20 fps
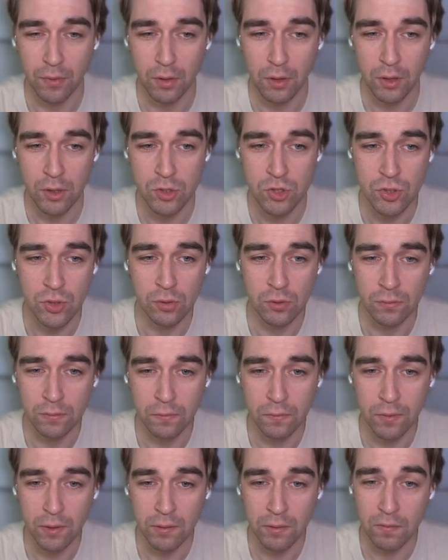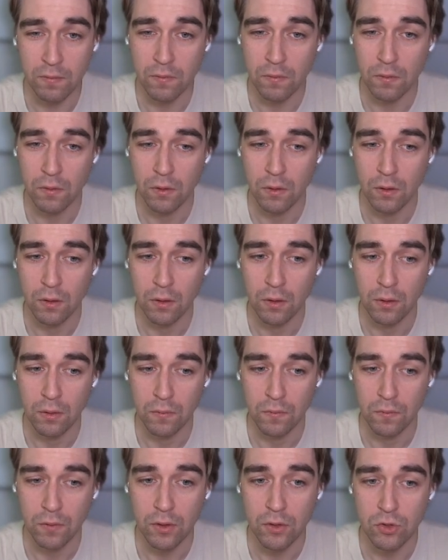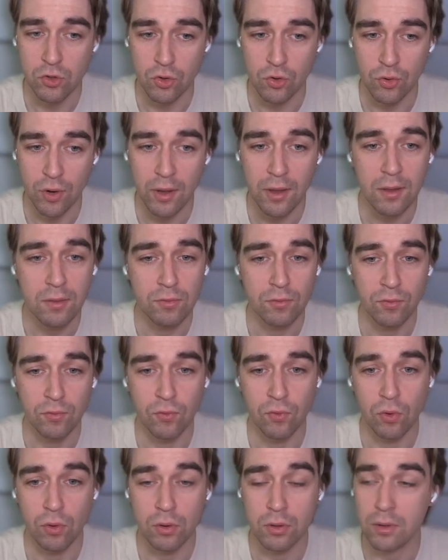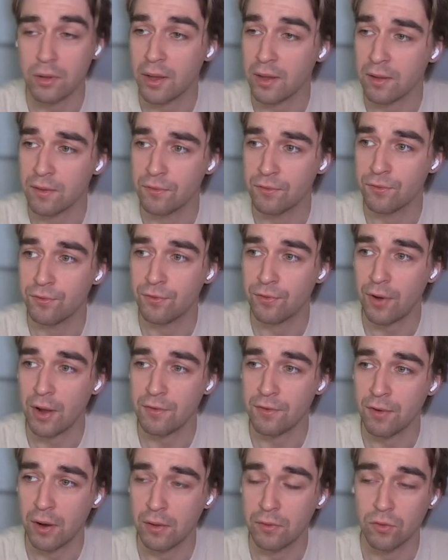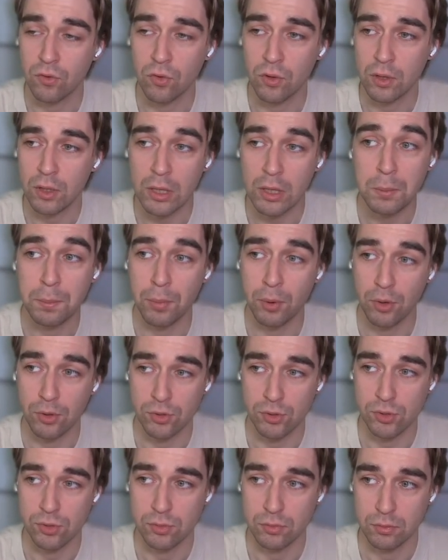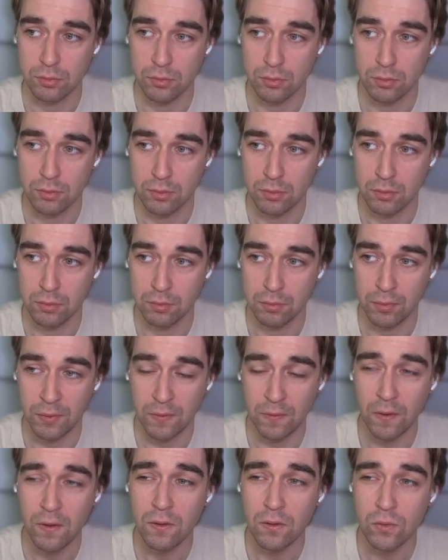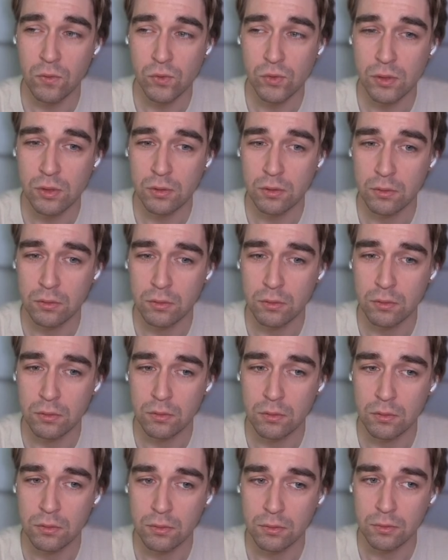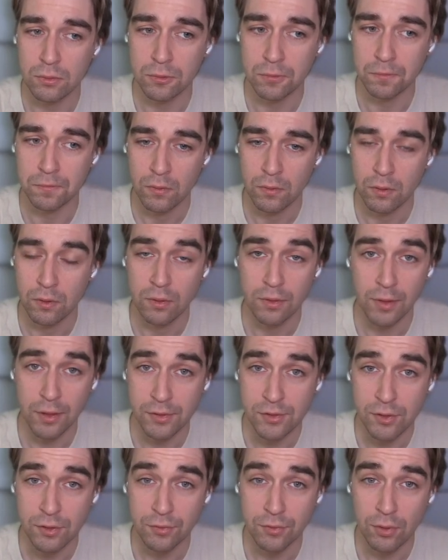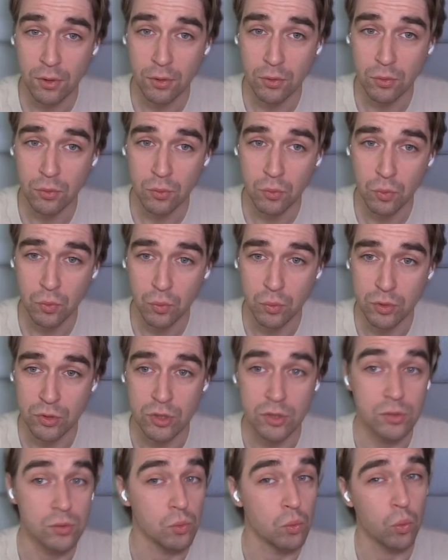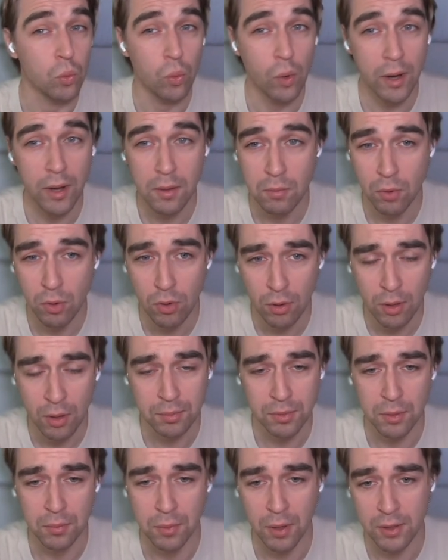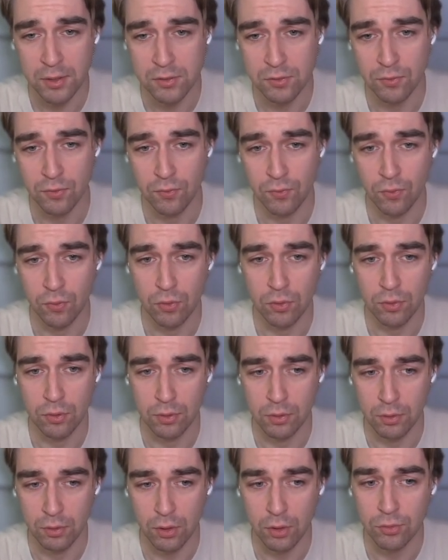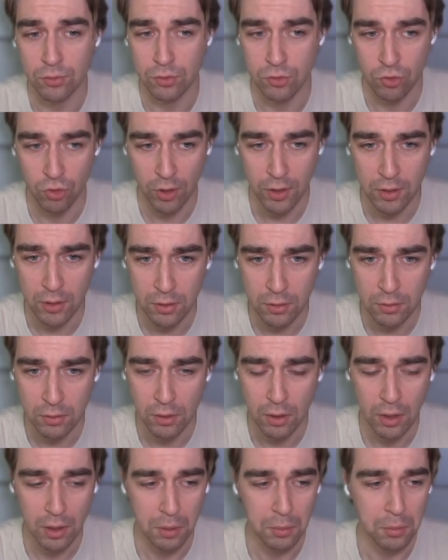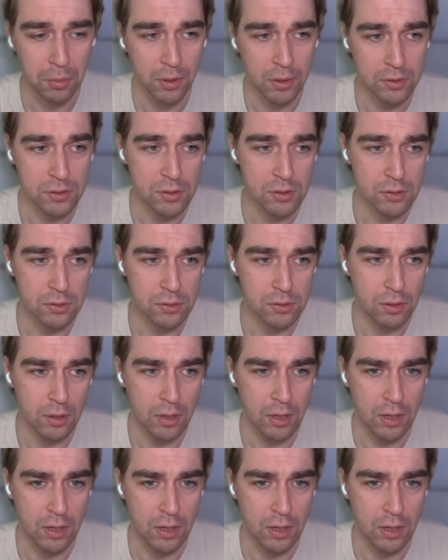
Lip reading: it's shown that they train for like 500 epochs, but they're using TensorFlow, which is way more optimized for long training. Plus,